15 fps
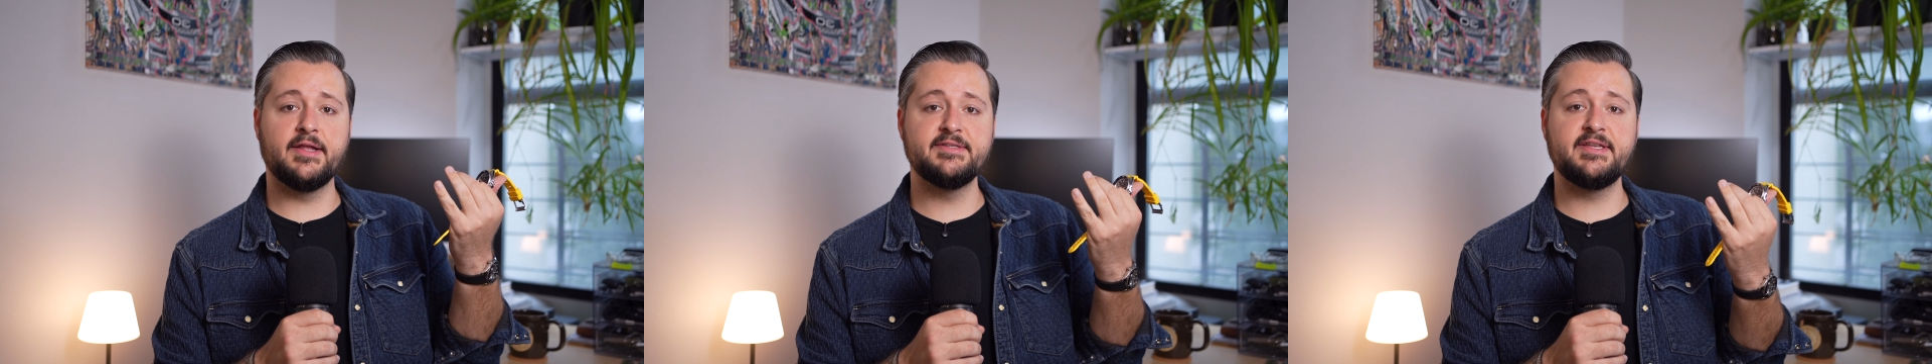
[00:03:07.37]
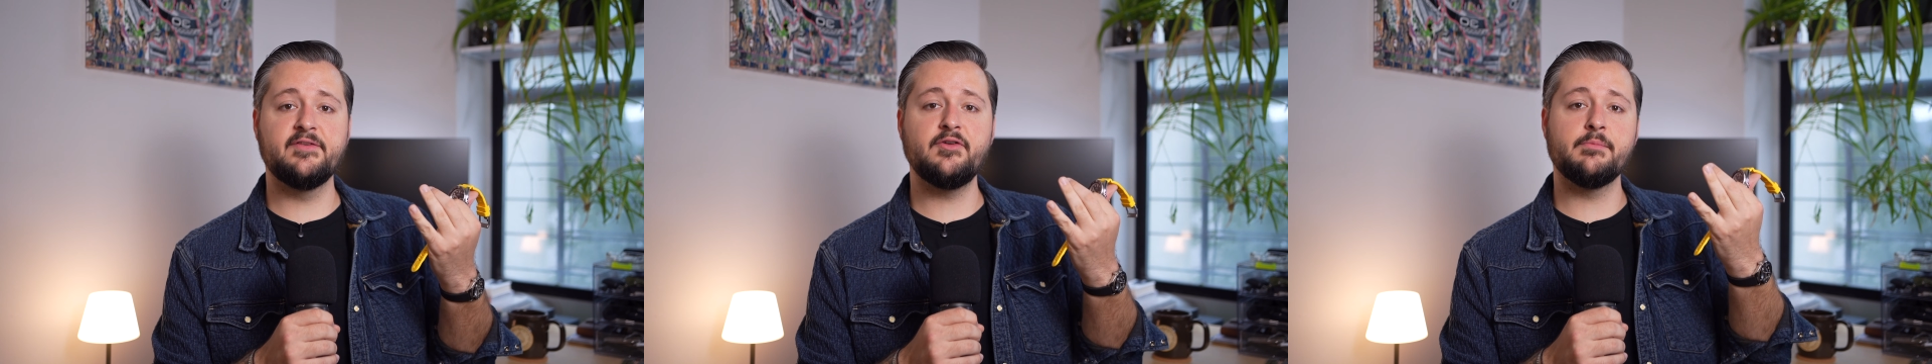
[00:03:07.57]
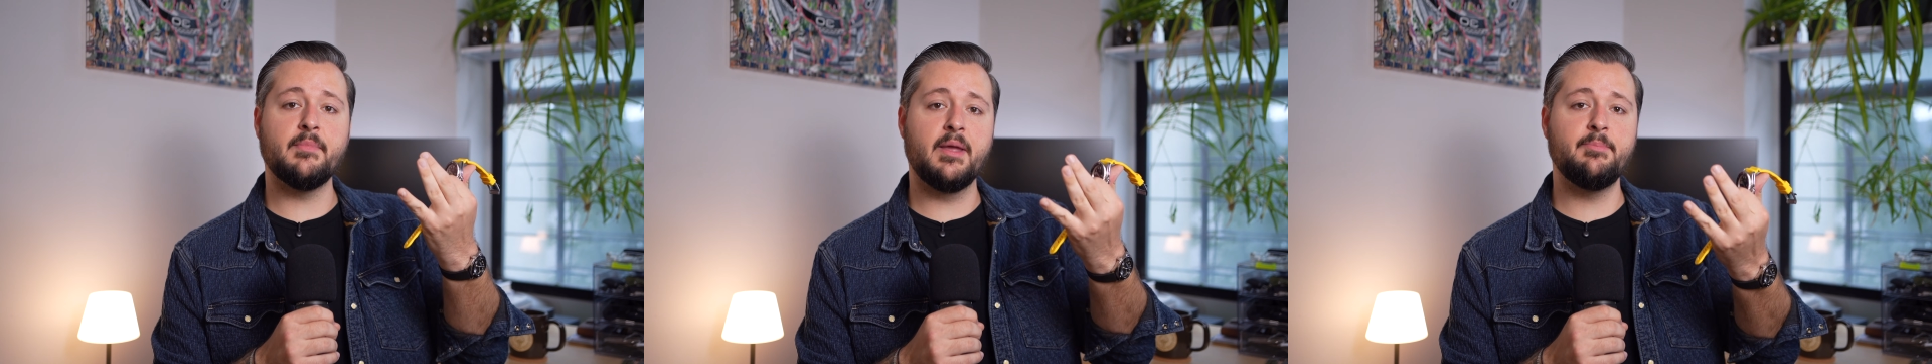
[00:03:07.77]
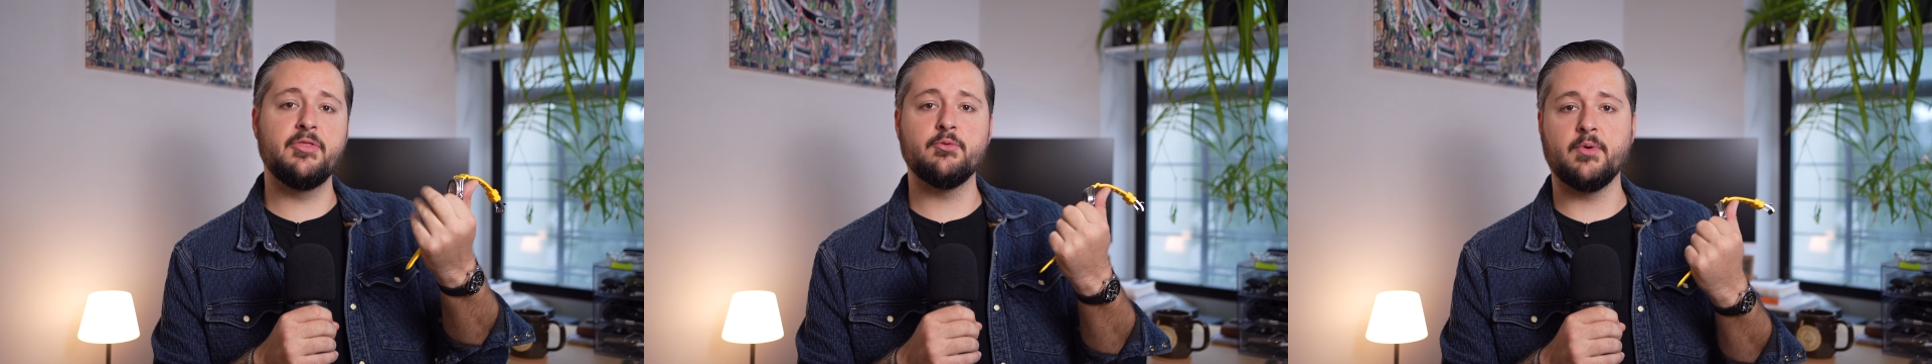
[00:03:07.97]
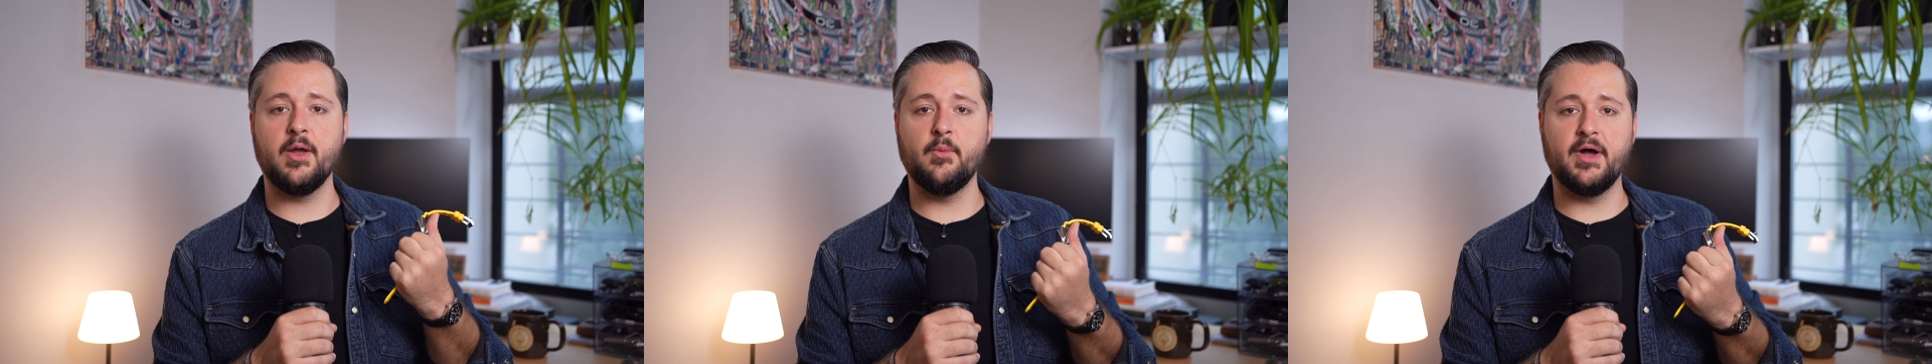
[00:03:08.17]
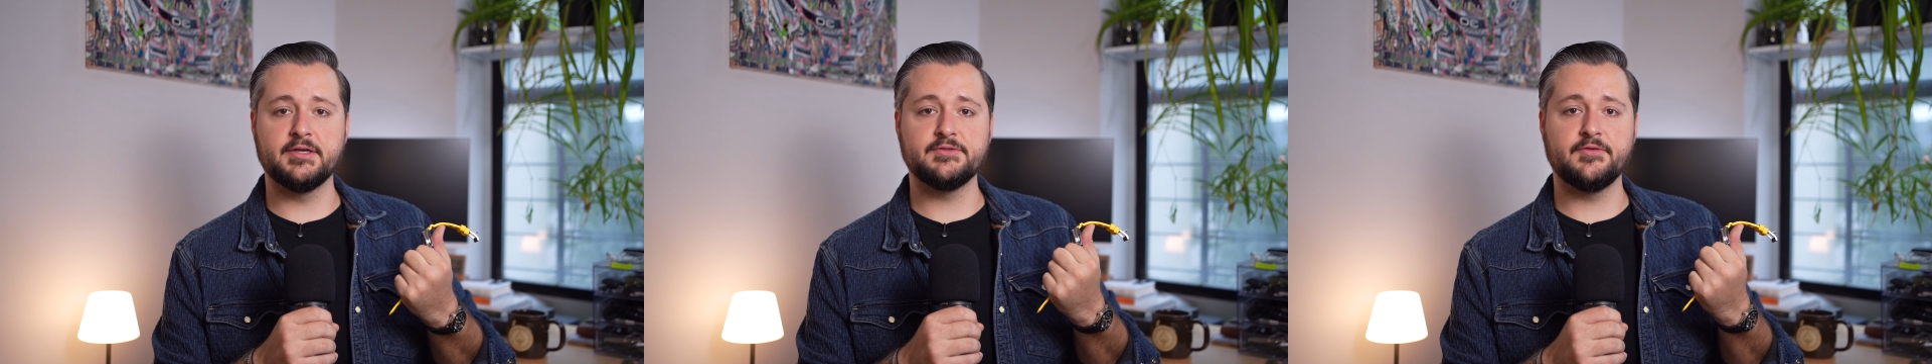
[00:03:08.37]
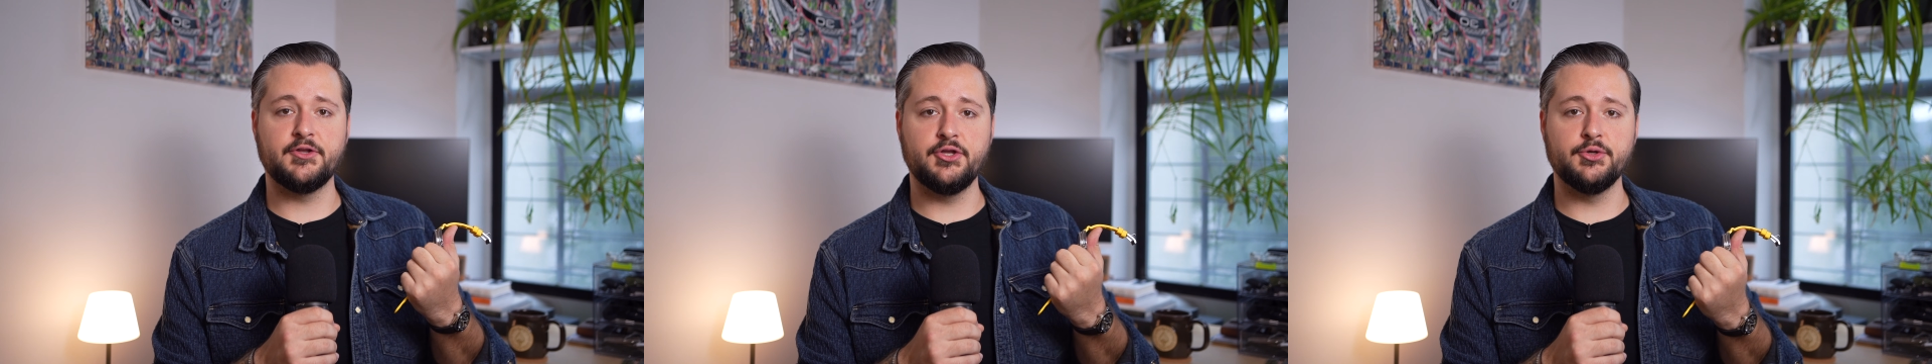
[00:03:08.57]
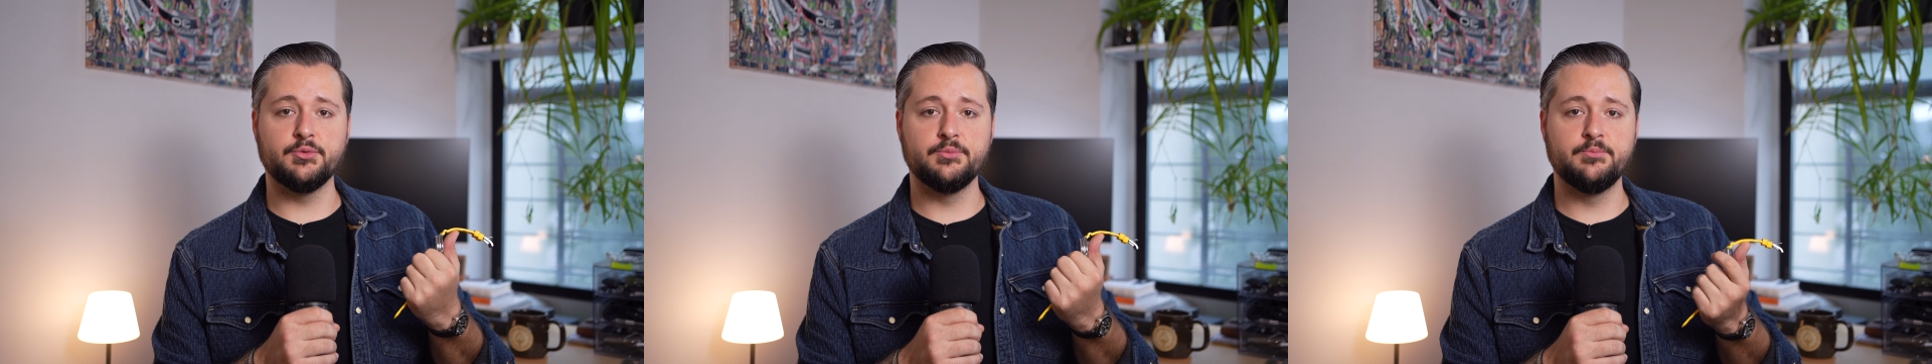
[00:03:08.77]
and see if it might be the right watch for
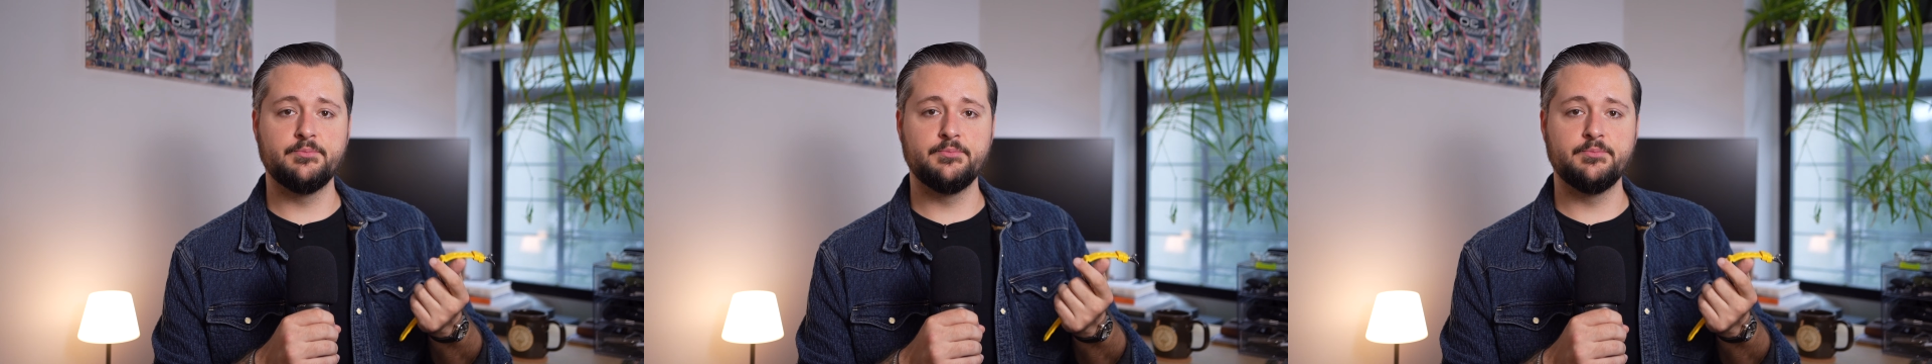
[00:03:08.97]
you.